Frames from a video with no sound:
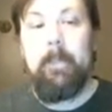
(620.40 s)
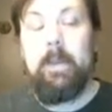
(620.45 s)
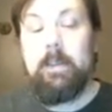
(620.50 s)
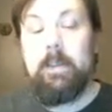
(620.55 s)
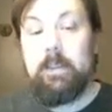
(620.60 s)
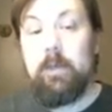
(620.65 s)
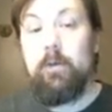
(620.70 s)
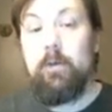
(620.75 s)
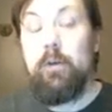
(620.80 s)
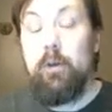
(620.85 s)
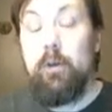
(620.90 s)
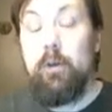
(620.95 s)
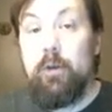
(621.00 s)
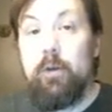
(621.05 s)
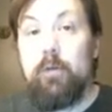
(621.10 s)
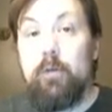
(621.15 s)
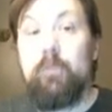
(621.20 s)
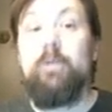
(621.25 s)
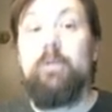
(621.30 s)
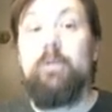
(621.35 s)
So you
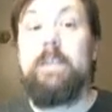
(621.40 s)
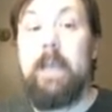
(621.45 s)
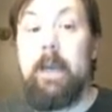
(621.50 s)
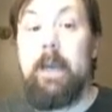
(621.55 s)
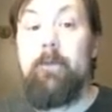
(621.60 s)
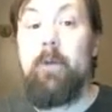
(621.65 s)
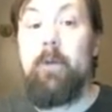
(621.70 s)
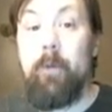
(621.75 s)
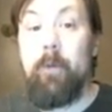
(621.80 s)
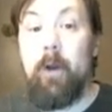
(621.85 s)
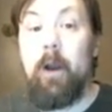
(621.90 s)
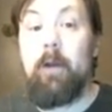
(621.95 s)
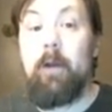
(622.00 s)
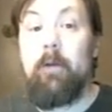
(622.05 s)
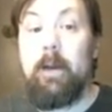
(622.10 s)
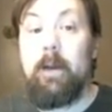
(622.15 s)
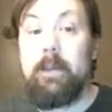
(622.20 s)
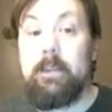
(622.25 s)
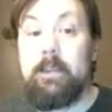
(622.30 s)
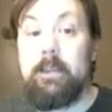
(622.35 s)
do save your
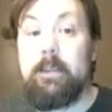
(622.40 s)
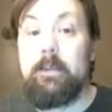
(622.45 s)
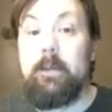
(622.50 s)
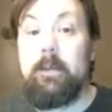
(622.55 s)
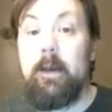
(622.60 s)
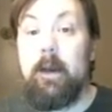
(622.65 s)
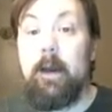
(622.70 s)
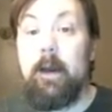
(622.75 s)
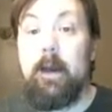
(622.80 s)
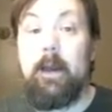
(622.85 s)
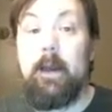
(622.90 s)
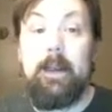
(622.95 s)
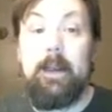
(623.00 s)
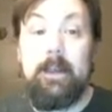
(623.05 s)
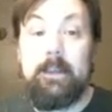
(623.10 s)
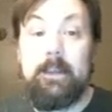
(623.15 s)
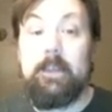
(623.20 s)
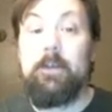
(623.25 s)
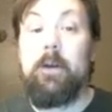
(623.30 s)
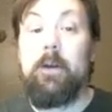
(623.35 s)
progress. It
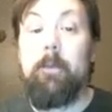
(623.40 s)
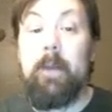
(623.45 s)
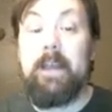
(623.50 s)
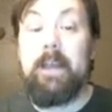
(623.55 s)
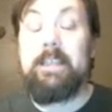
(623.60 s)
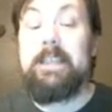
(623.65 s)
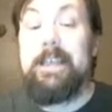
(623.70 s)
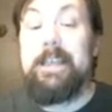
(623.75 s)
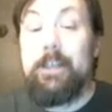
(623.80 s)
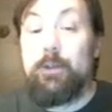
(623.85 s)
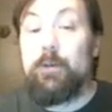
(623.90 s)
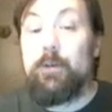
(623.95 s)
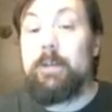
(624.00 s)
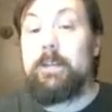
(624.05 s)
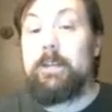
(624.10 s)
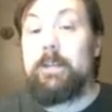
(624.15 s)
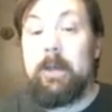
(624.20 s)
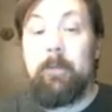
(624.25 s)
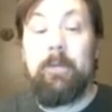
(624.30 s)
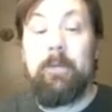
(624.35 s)
is in your best
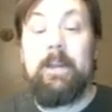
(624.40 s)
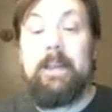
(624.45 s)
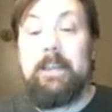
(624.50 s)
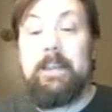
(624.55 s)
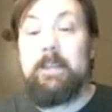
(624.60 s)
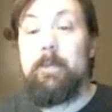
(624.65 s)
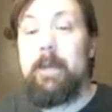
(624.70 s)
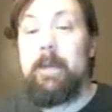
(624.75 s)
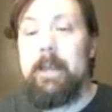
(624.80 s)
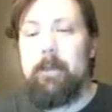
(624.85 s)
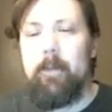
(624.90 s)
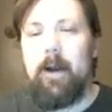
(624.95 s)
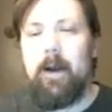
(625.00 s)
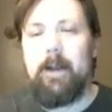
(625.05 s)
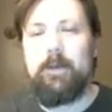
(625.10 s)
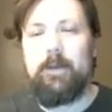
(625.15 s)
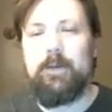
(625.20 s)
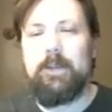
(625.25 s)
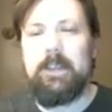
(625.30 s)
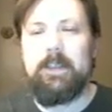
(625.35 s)
interest to complete as many
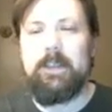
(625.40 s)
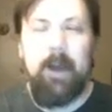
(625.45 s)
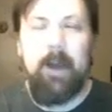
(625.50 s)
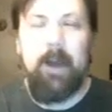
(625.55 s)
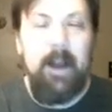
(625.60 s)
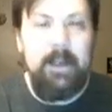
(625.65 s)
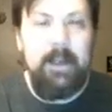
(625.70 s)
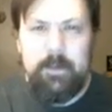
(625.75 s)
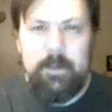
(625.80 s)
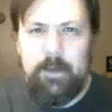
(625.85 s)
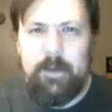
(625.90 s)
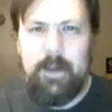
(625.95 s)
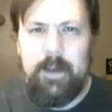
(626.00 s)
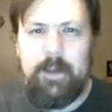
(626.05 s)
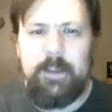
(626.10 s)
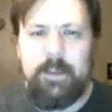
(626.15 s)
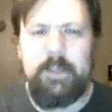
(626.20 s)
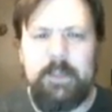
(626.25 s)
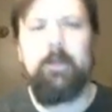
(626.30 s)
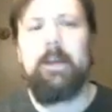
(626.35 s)
modules as possible
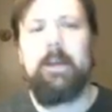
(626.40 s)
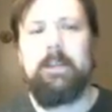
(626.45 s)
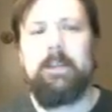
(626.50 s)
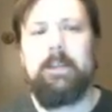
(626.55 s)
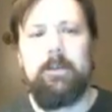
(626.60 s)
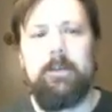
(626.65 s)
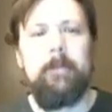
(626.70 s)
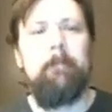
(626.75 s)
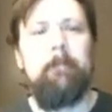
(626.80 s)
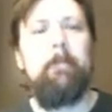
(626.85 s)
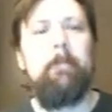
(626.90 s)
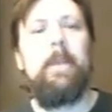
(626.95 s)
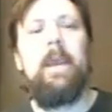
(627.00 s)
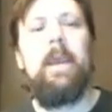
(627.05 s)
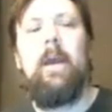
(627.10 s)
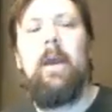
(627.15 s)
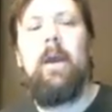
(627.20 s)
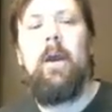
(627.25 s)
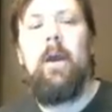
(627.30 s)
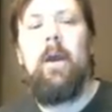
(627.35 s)
each semester.
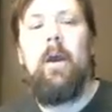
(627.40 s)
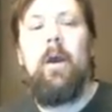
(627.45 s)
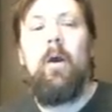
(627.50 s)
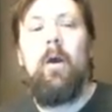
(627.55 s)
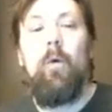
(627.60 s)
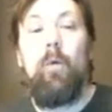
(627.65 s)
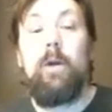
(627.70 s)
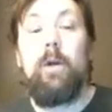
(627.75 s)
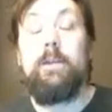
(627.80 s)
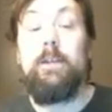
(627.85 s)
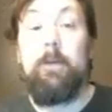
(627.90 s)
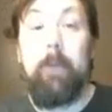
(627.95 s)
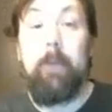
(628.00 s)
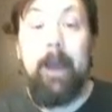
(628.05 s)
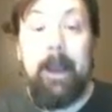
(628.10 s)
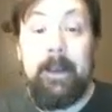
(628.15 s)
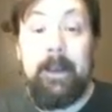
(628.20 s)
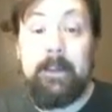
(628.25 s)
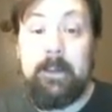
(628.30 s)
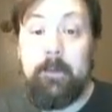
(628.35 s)
Once you
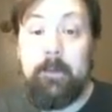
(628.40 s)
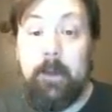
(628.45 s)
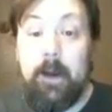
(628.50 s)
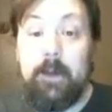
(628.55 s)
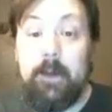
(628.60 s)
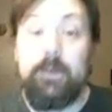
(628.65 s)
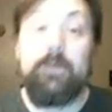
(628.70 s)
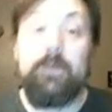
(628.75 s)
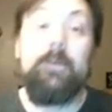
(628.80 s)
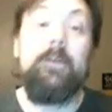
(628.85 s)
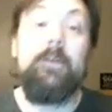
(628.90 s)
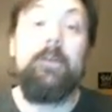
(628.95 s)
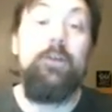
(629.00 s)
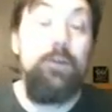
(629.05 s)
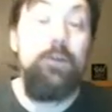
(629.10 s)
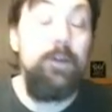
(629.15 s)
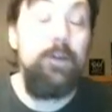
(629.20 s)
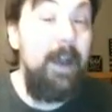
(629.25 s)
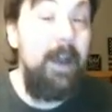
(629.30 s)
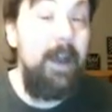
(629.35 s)
pass a module,
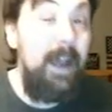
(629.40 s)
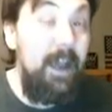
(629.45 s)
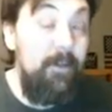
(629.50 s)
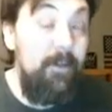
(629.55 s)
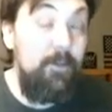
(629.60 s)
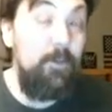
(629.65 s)
you do not have